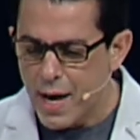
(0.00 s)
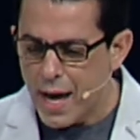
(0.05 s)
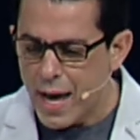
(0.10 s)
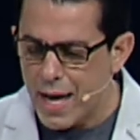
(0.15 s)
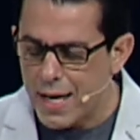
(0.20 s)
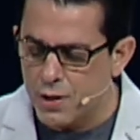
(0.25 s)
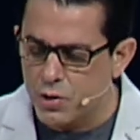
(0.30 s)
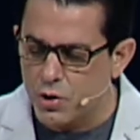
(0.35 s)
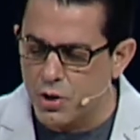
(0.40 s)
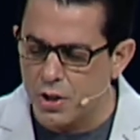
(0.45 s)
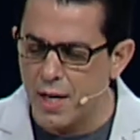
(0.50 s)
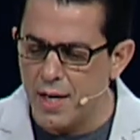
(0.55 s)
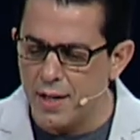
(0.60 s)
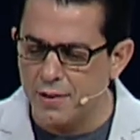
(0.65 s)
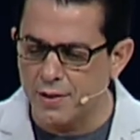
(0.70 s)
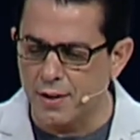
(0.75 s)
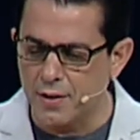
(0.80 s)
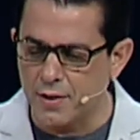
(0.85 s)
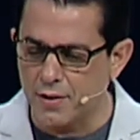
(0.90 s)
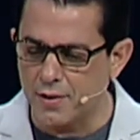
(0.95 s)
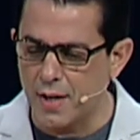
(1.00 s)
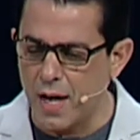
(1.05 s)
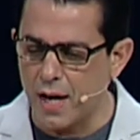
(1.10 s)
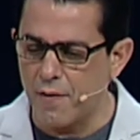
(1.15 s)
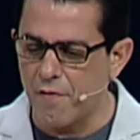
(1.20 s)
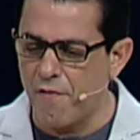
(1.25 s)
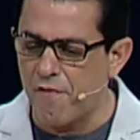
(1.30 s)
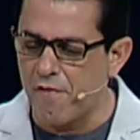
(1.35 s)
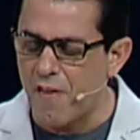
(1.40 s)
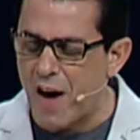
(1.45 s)
And Jesus
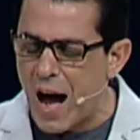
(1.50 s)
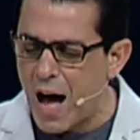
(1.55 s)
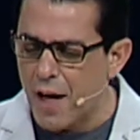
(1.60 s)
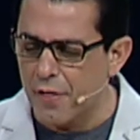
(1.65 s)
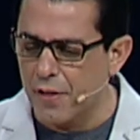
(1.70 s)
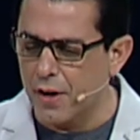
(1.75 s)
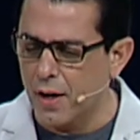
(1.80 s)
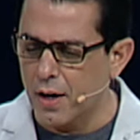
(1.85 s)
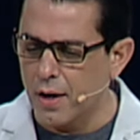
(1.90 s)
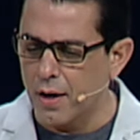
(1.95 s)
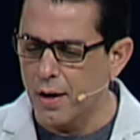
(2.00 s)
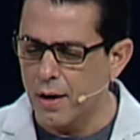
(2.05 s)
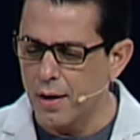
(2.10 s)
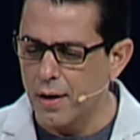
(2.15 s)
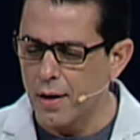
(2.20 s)
said, Father,